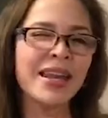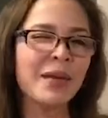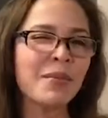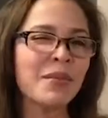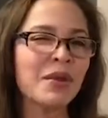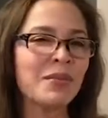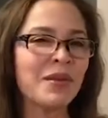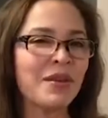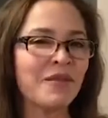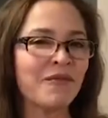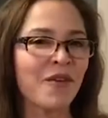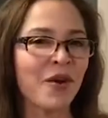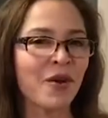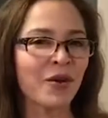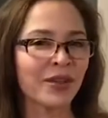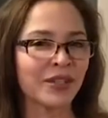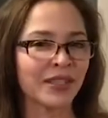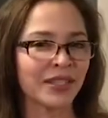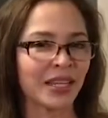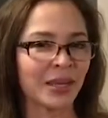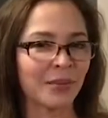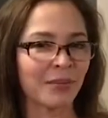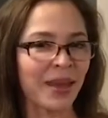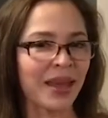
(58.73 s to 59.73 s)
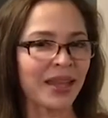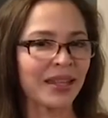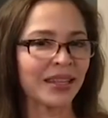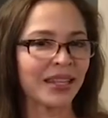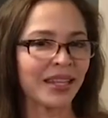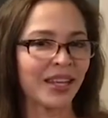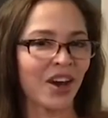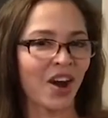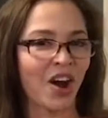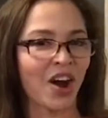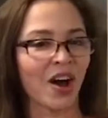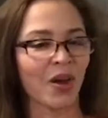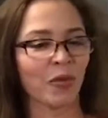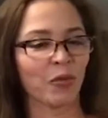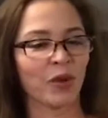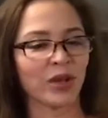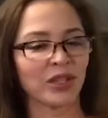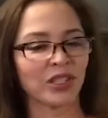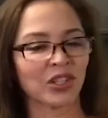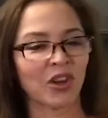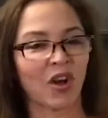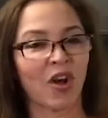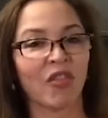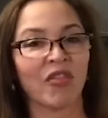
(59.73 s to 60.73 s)
going to be focusing mainly on what's
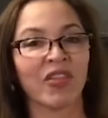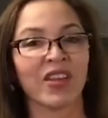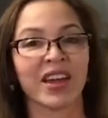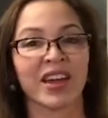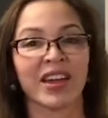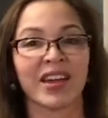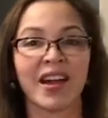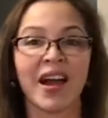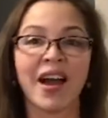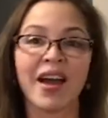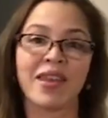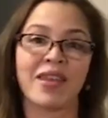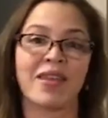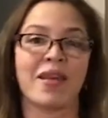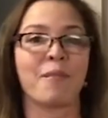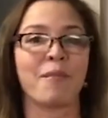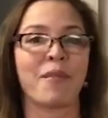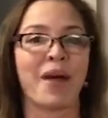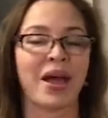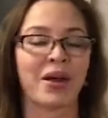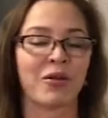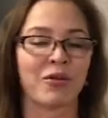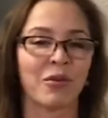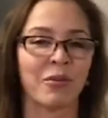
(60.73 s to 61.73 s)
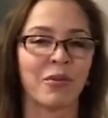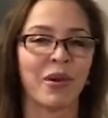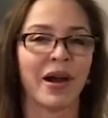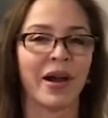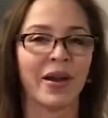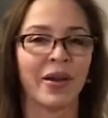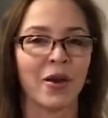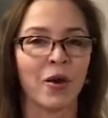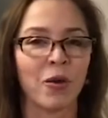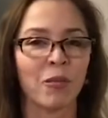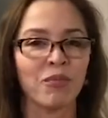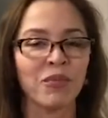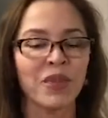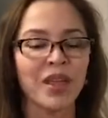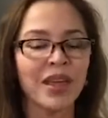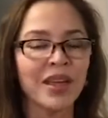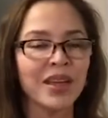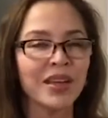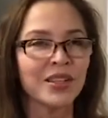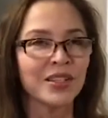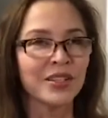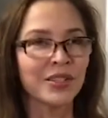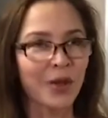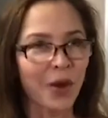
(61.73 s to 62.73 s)
called the gut microbiome.
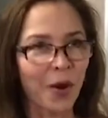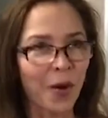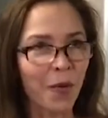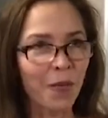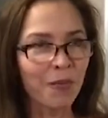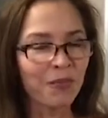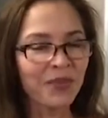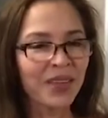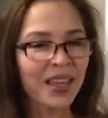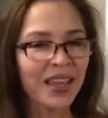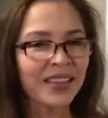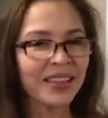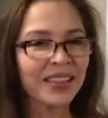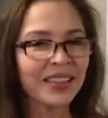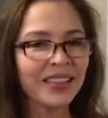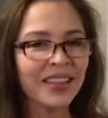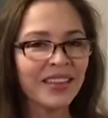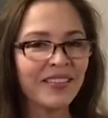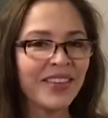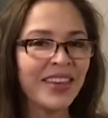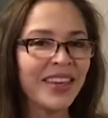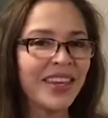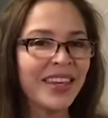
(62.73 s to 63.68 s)
So, living